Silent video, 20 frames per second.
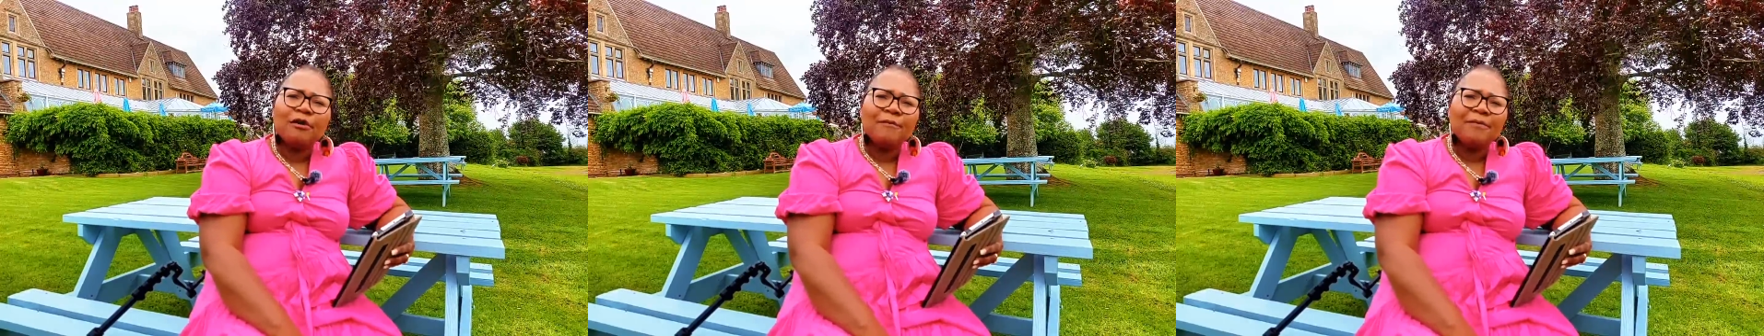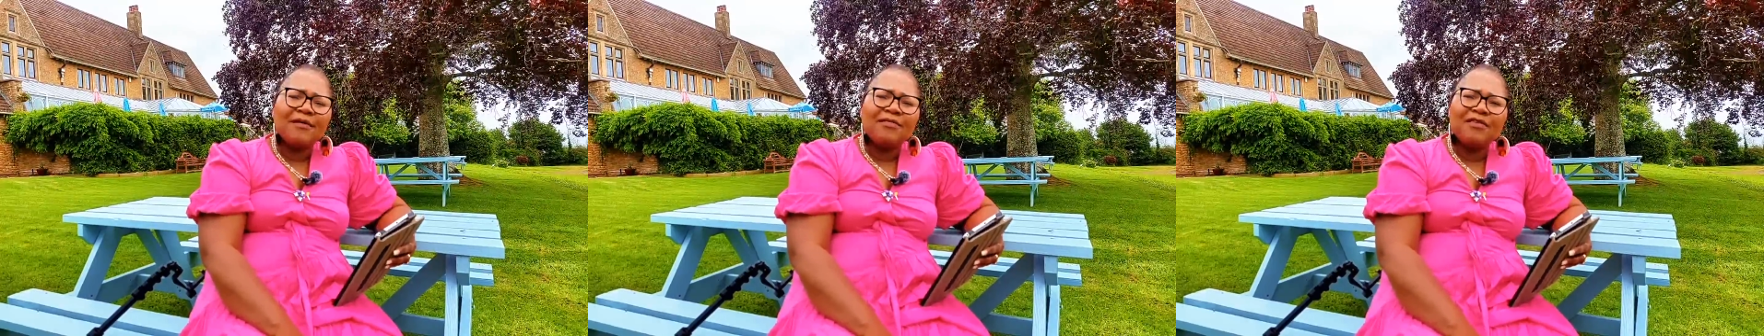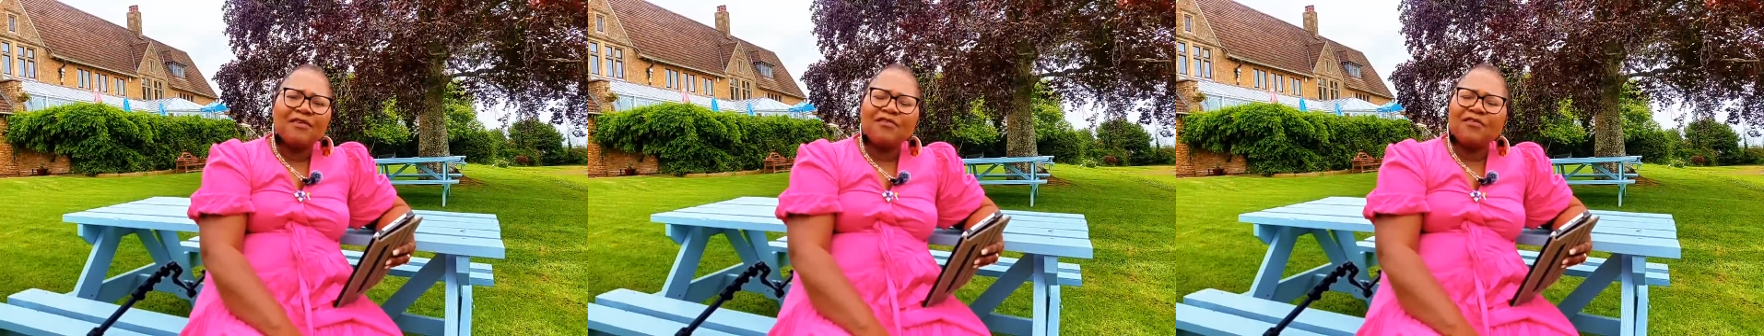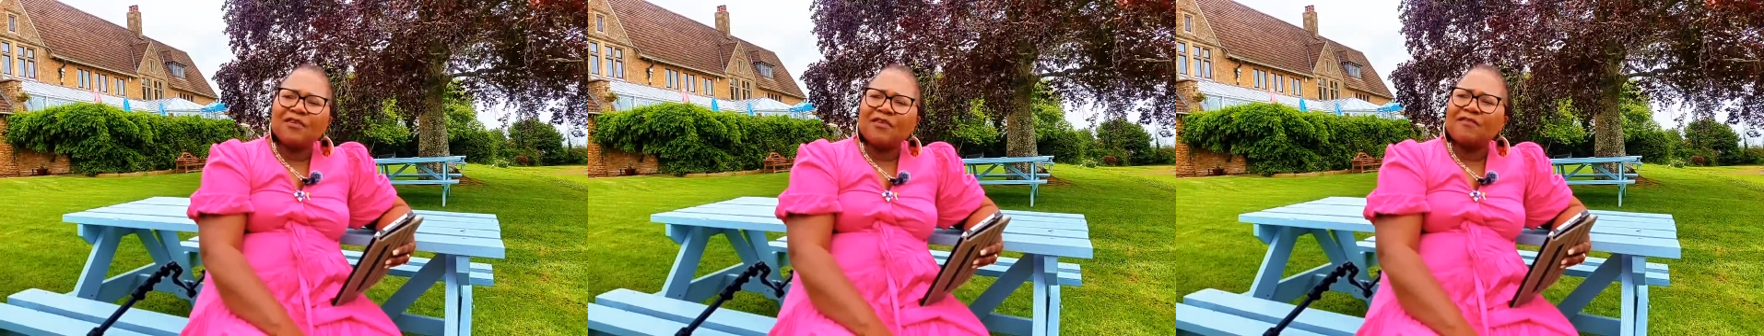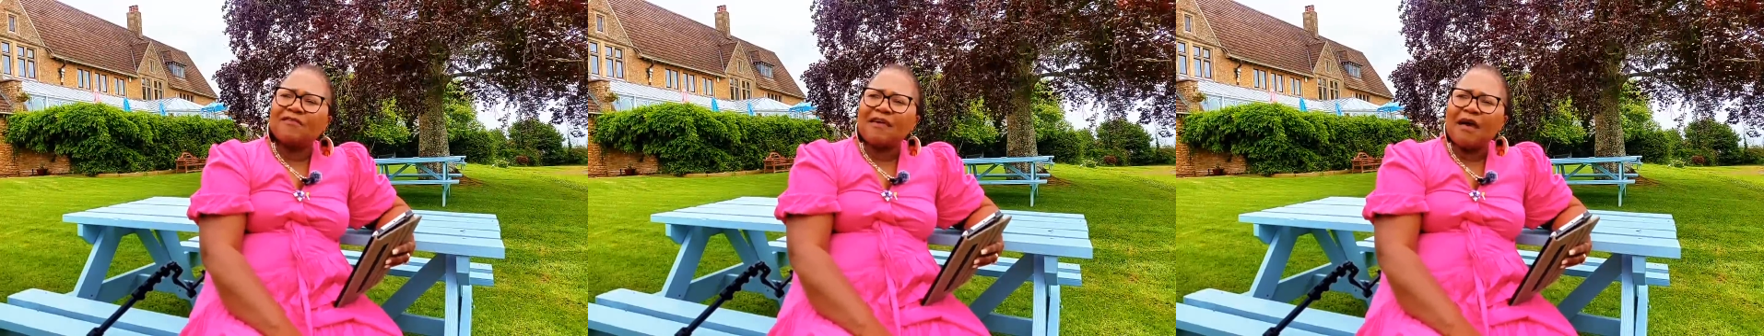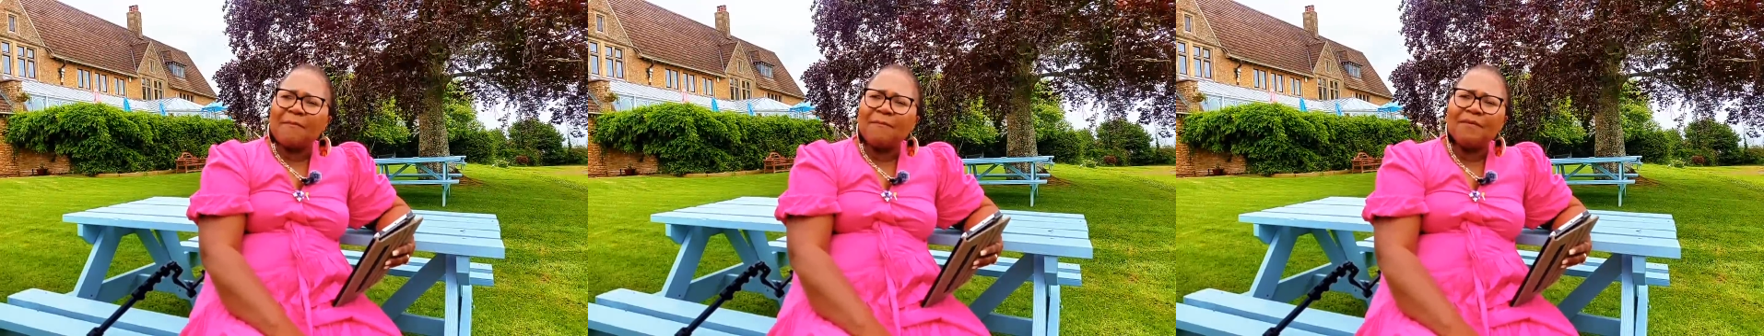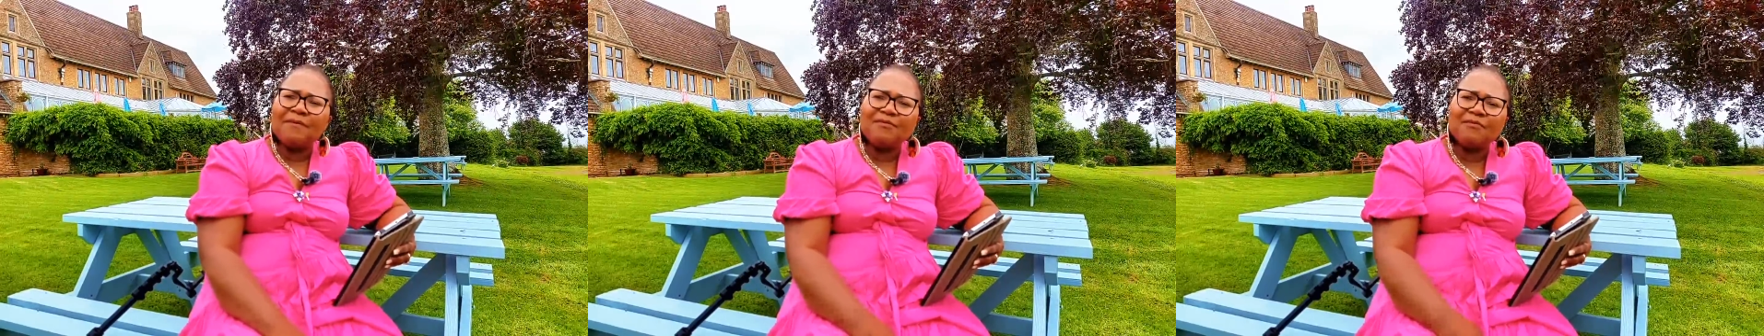But these things
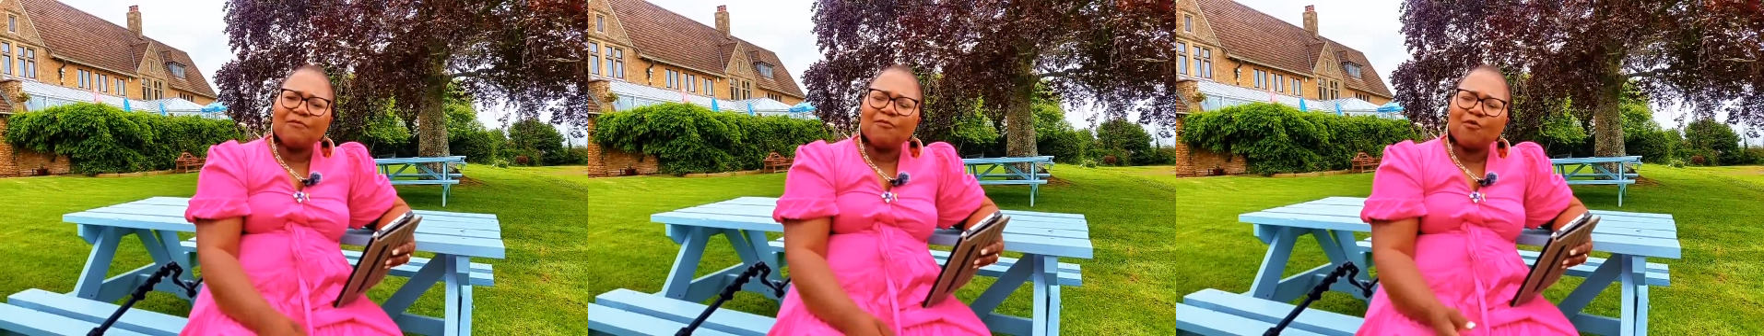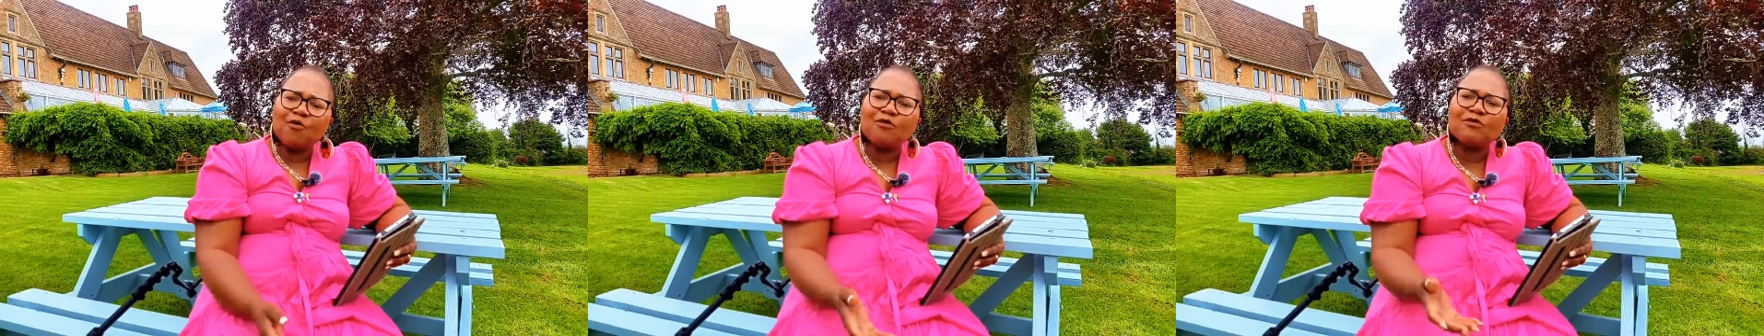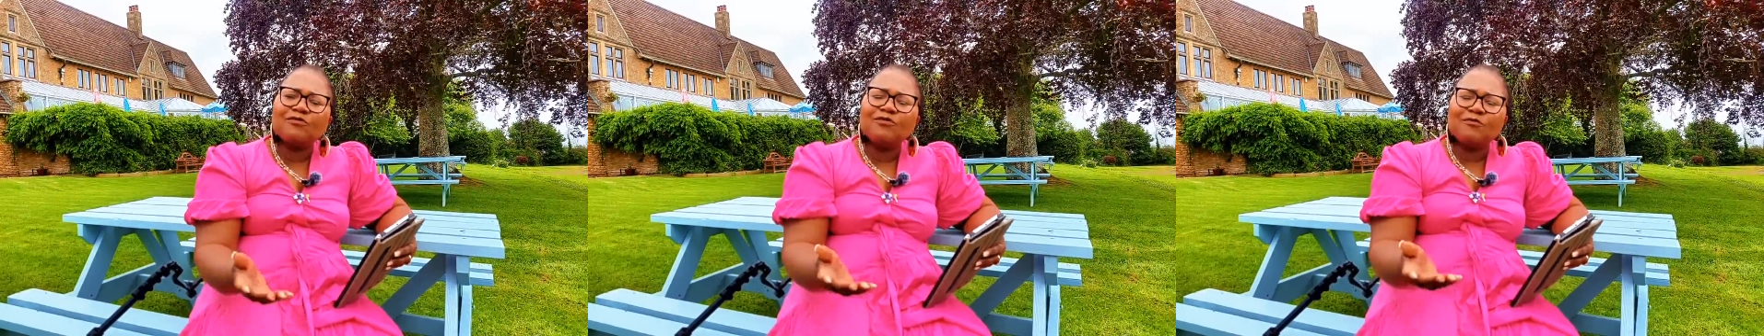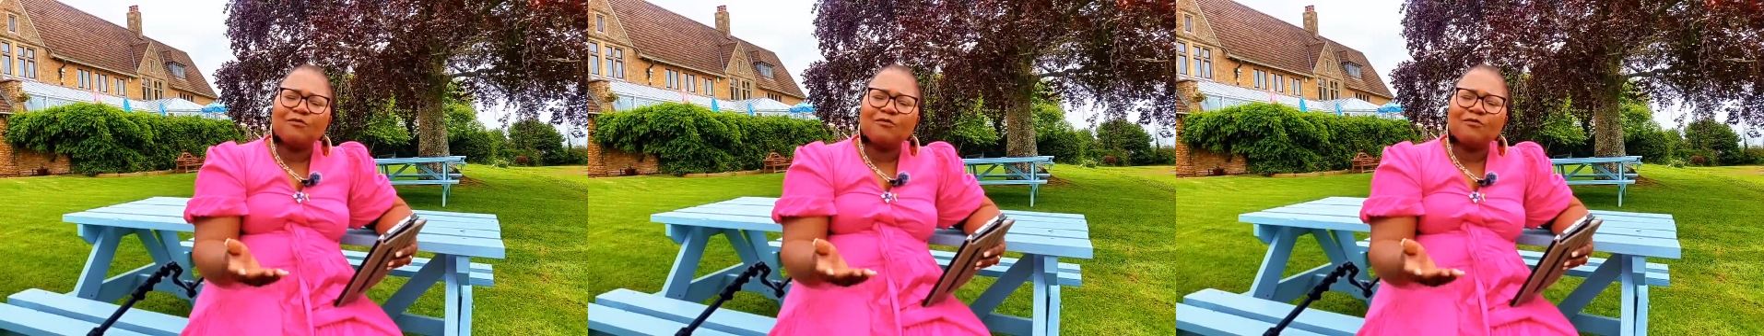happen. Of course,